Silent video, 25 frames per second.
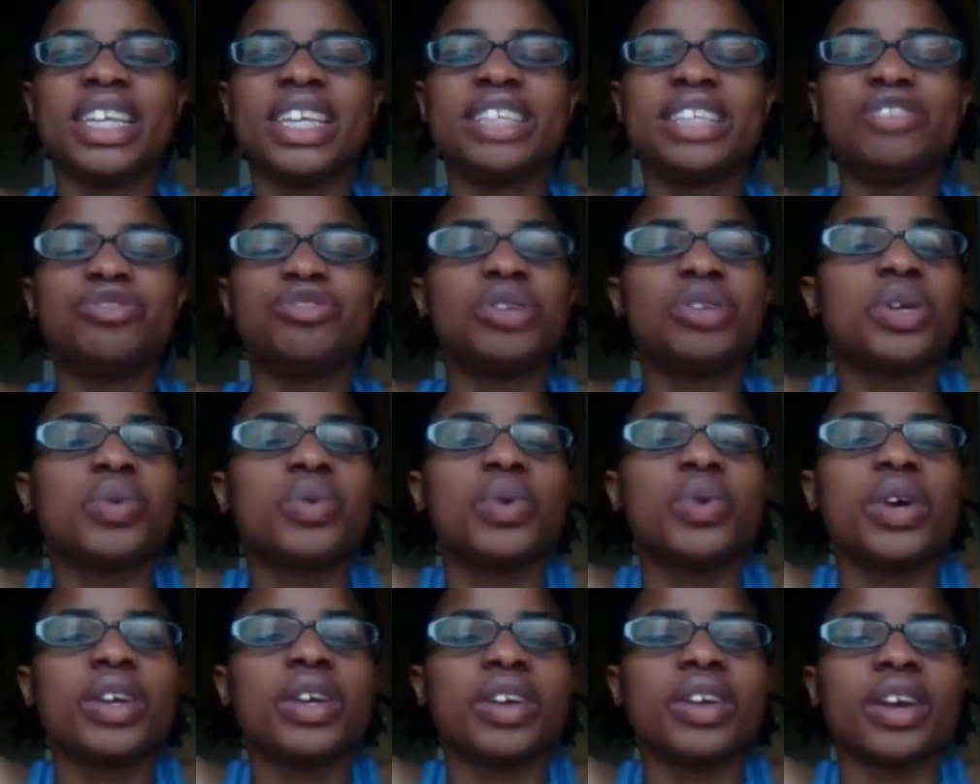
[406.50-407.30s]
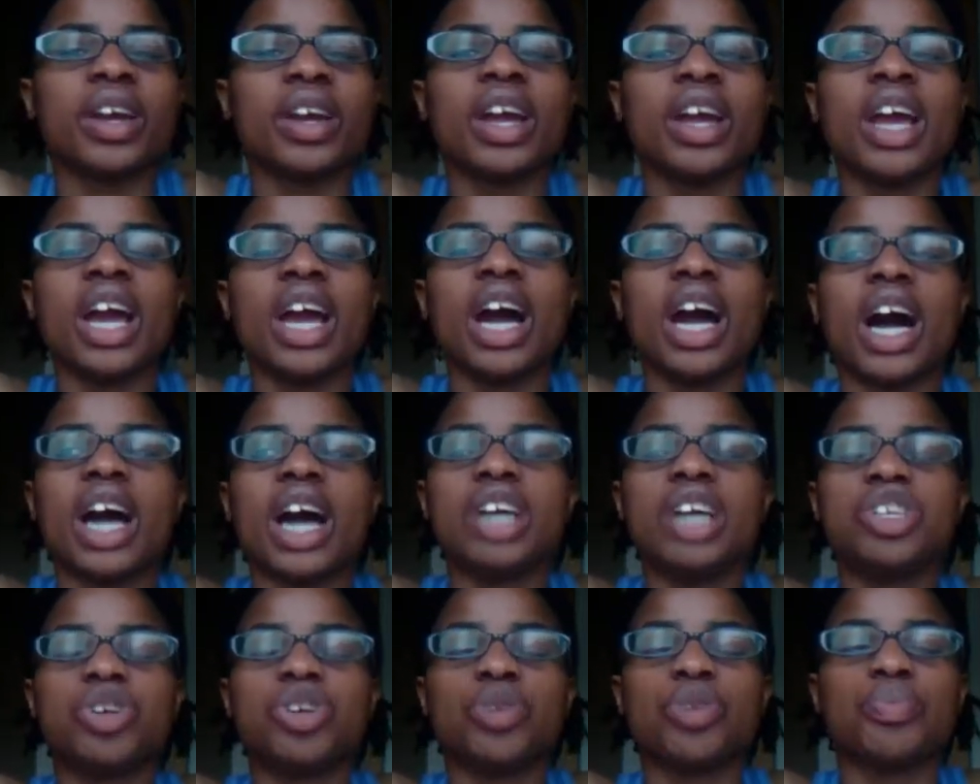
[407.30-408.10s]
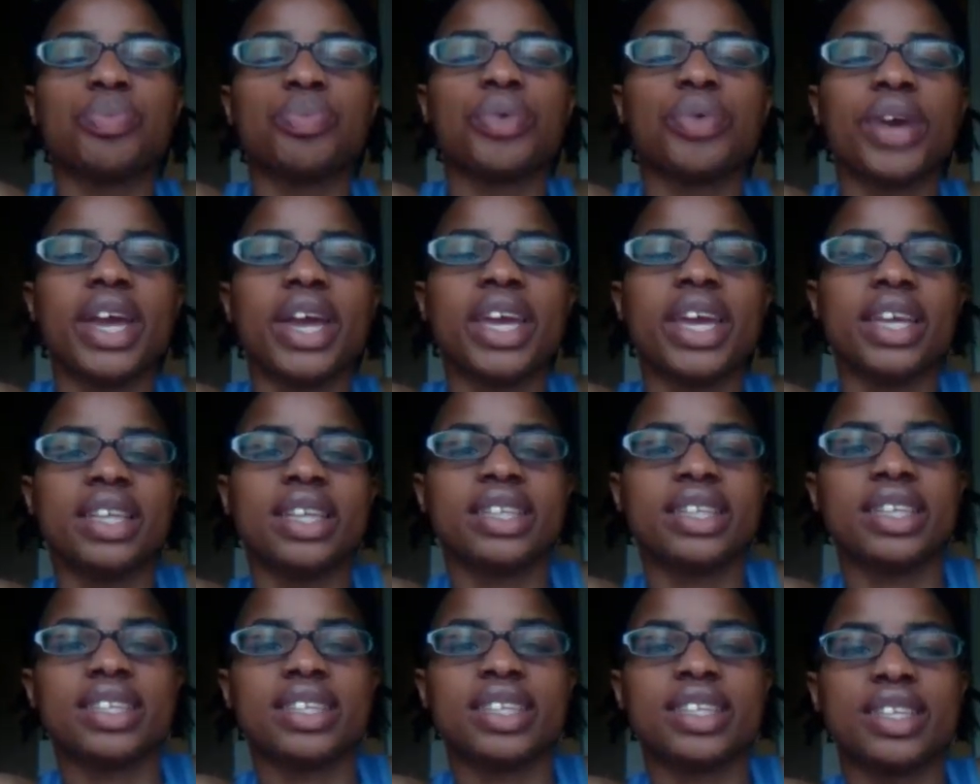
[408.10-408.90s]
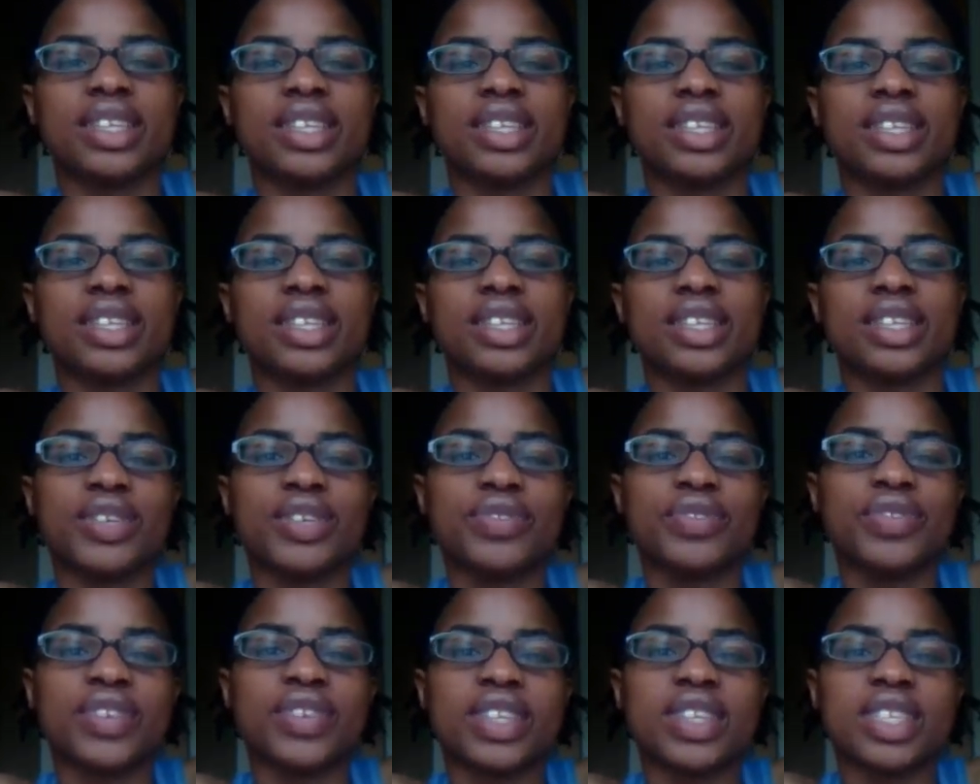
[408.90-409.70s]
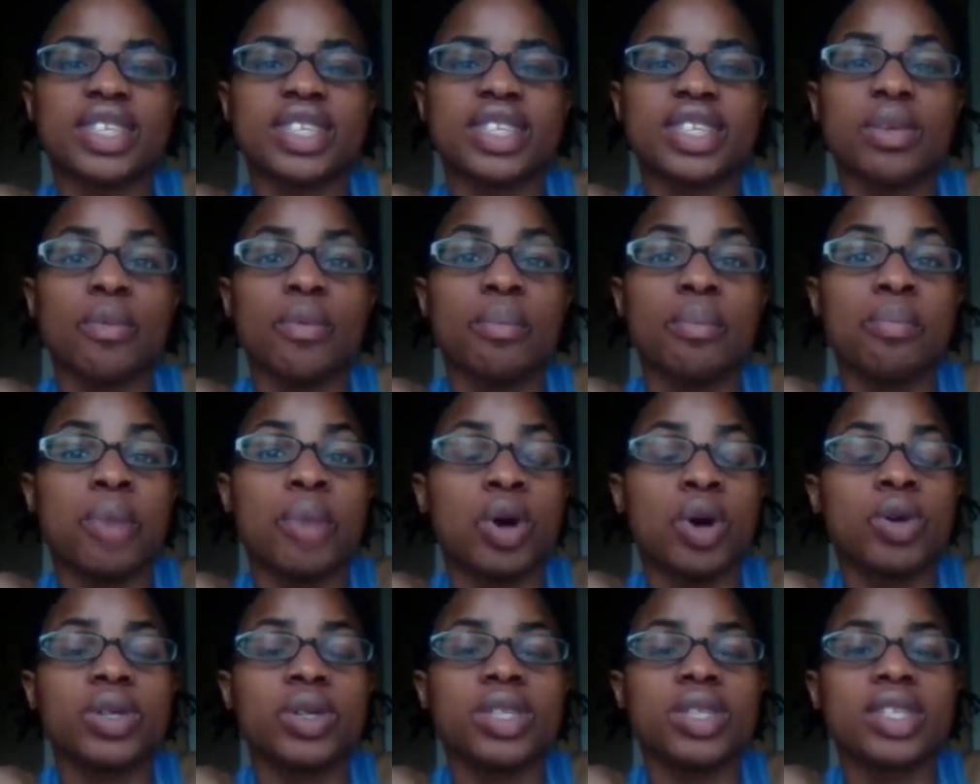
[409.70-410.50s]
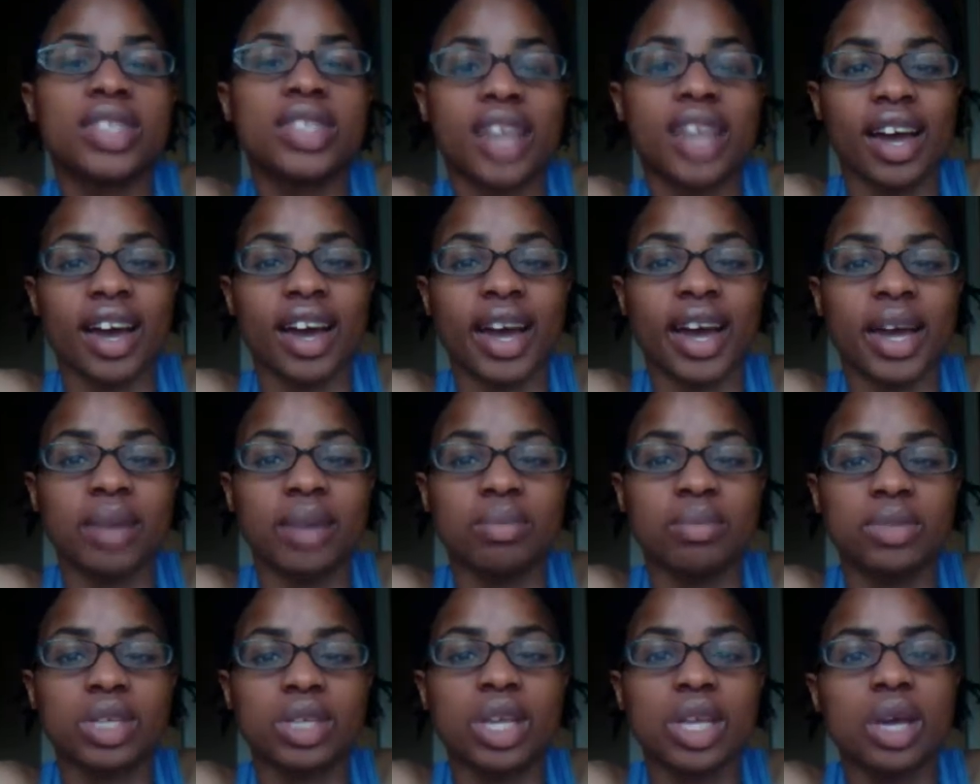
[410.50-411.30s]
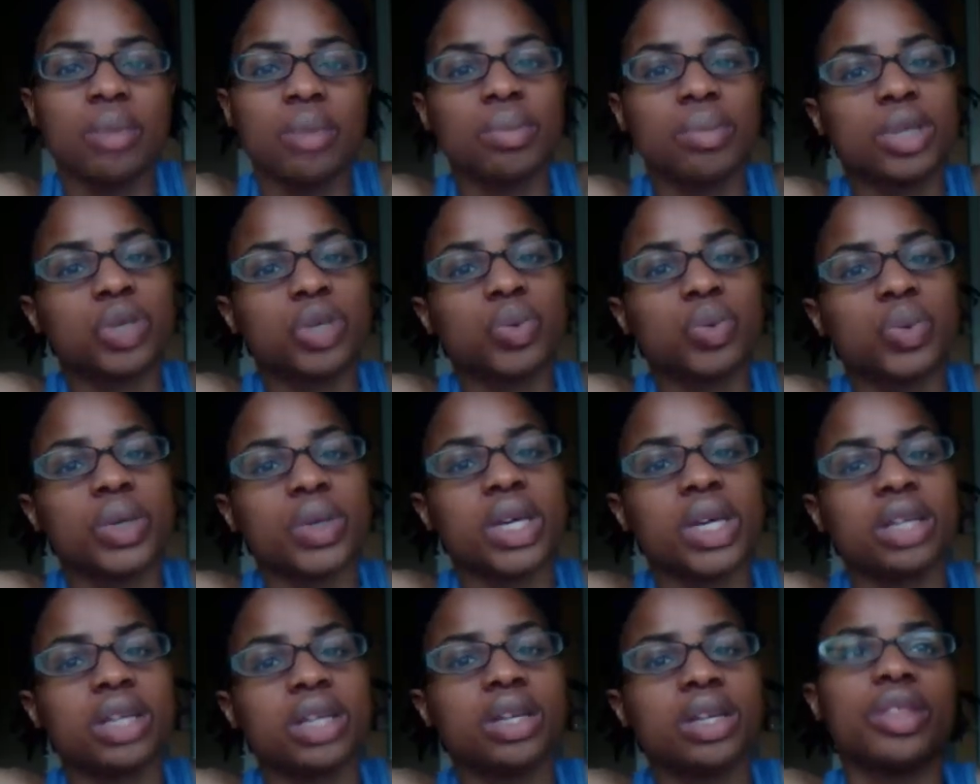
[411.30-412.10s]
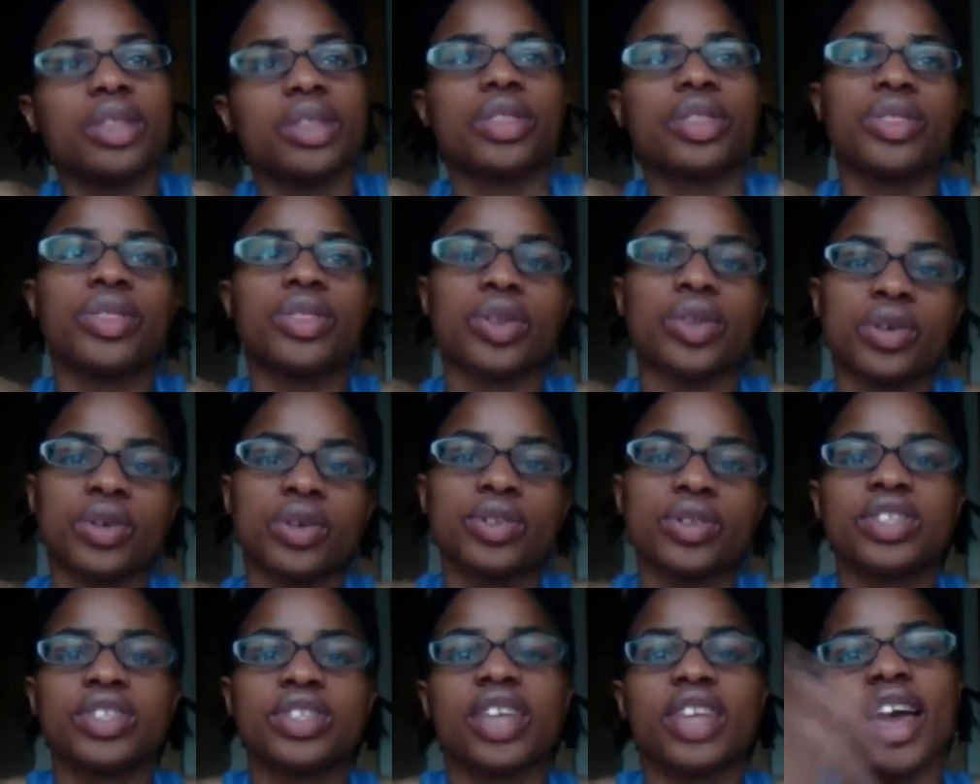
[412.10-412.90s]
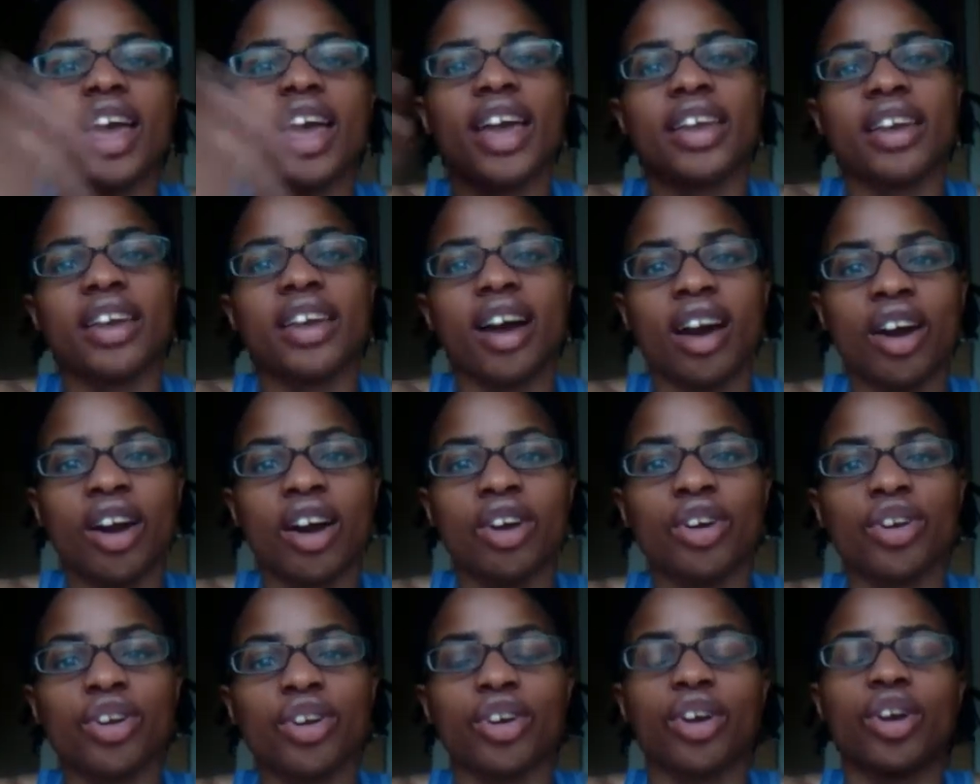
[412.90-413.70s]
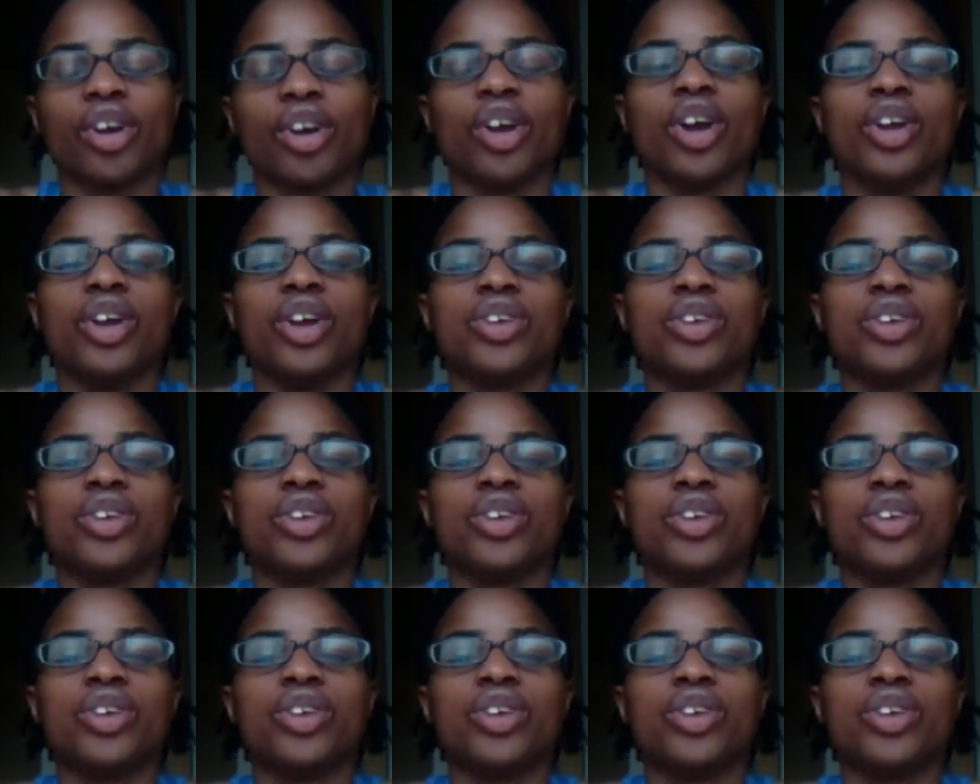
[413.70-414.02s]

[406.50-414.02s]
Drink water. Your brain doesn't know the difference most times between thirst and hunger.